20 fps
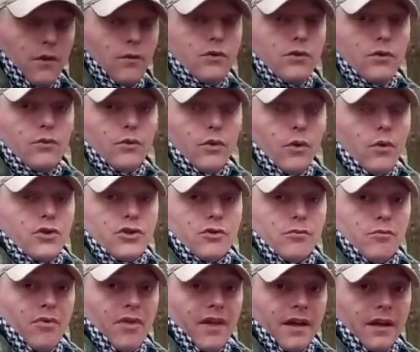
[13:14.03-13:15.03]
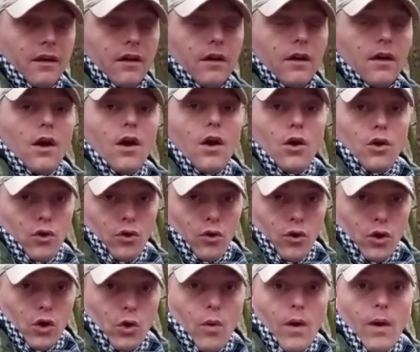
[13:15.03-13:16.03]
you don't know something,
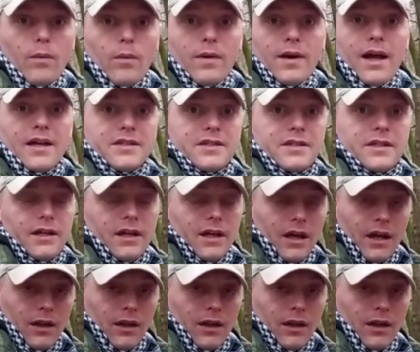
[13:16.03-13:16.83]
go out and ask.